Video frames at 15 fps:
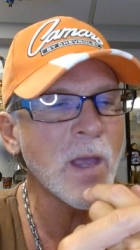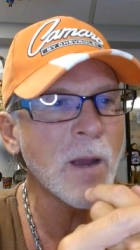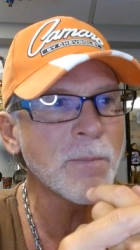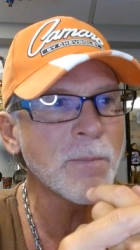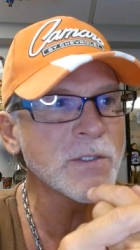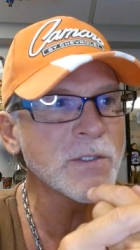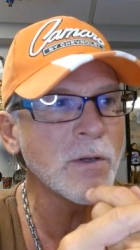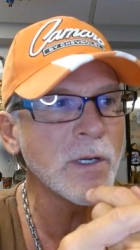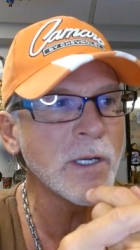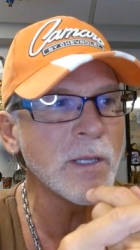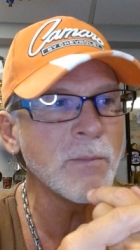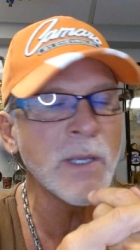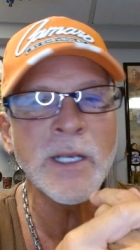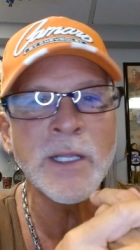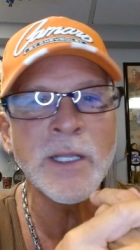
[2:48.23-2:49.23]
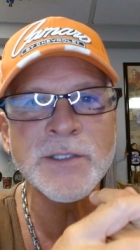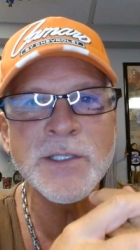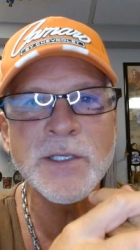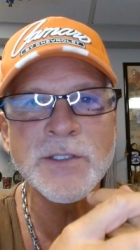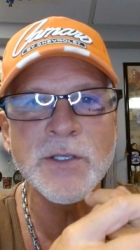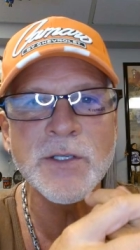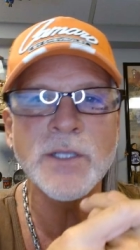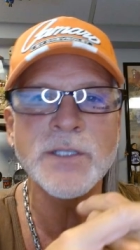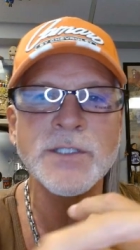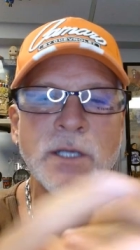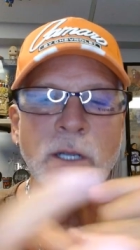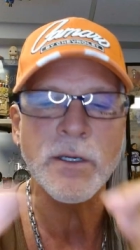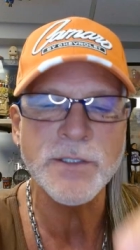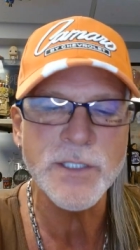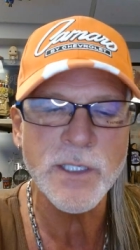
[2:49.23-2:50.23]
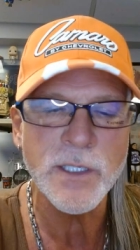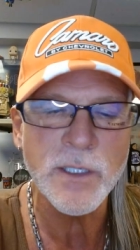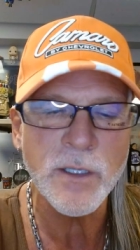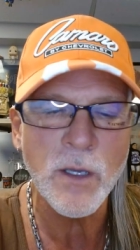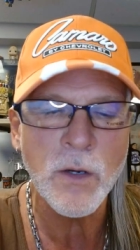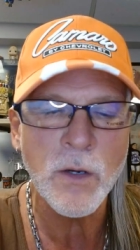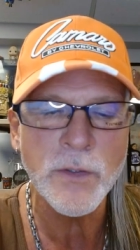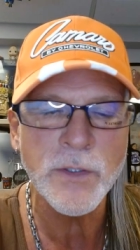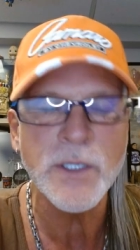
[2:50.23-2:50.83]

opportunity meetings because you can see our CEO,